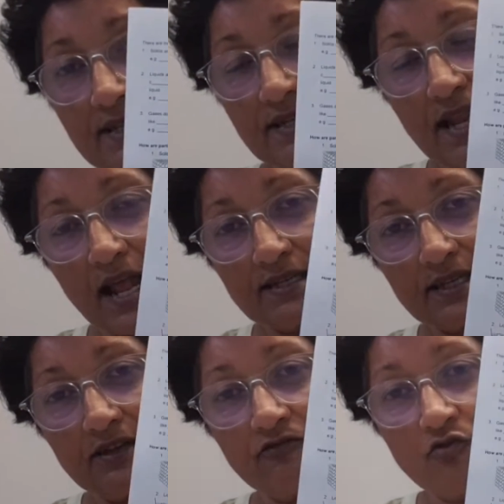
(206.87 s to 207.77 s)
in, I'll
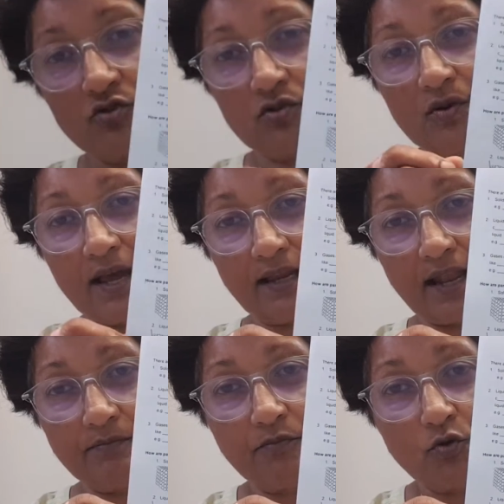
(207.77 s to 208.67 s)
take a photo and
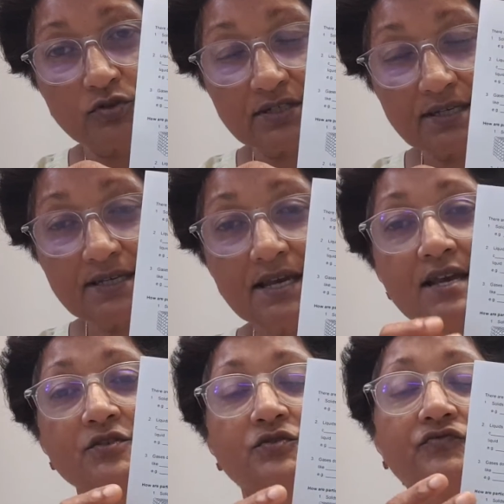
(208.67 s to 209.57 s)
I'll post it
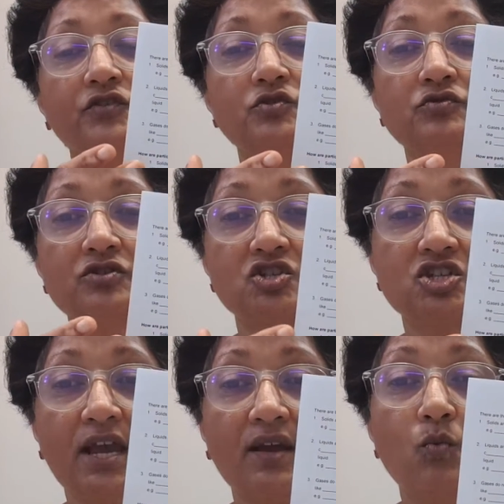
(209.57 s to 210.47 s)
for you to
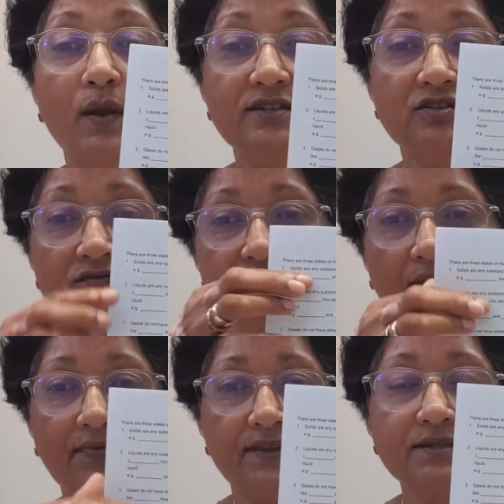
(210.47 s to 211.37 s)
check once you've
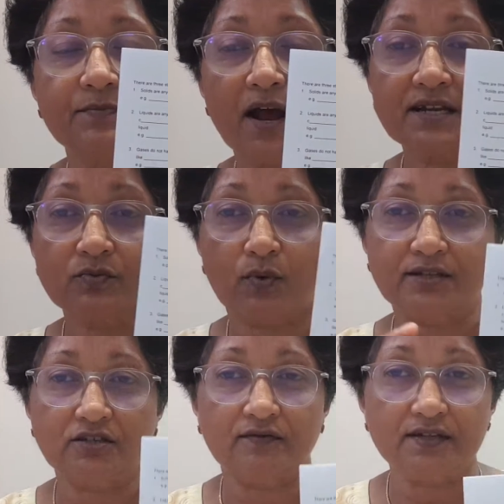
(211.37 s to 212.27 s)
done this part.
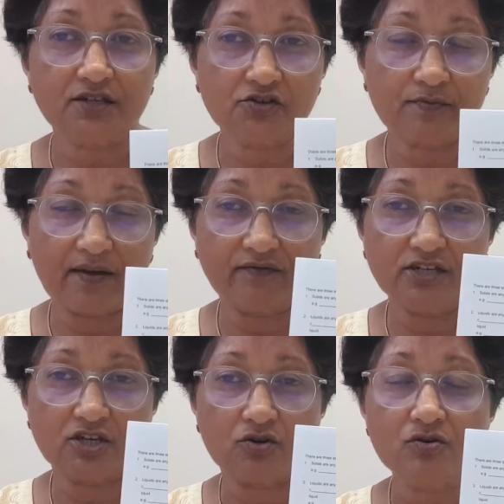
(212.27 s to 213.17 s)
Once you've listened to my
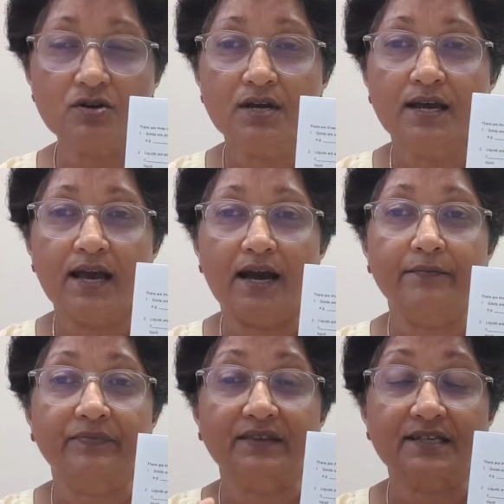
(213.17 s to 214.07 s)
video,
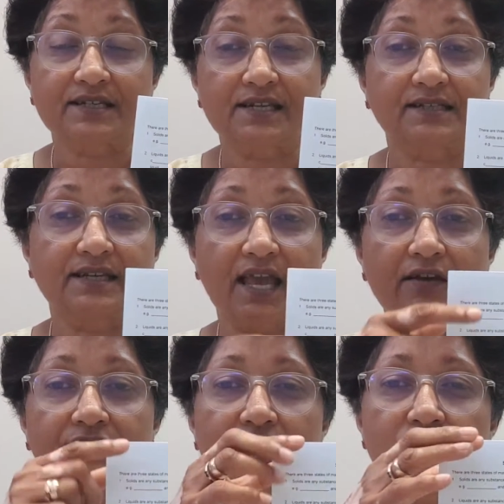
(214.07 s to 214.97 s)
just listen
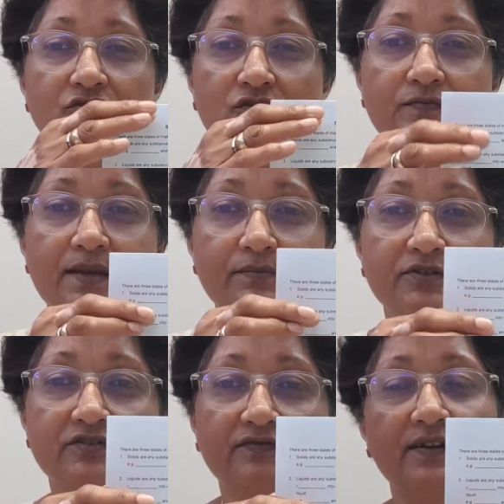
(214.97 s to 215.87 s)
carefully, you should be able
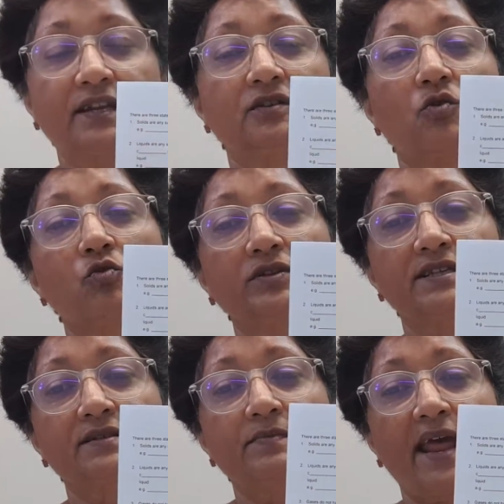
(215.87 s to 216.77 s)
to fill in all
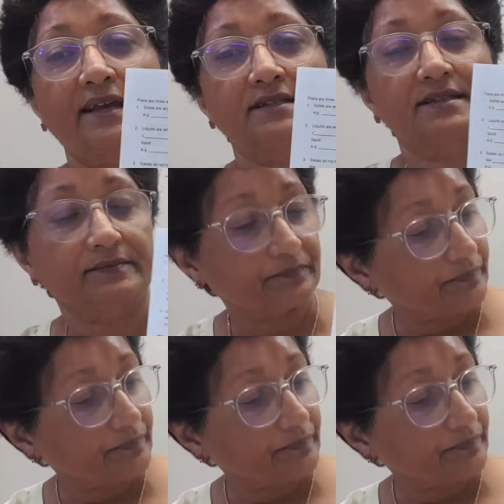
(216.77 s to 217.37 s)
these blanks.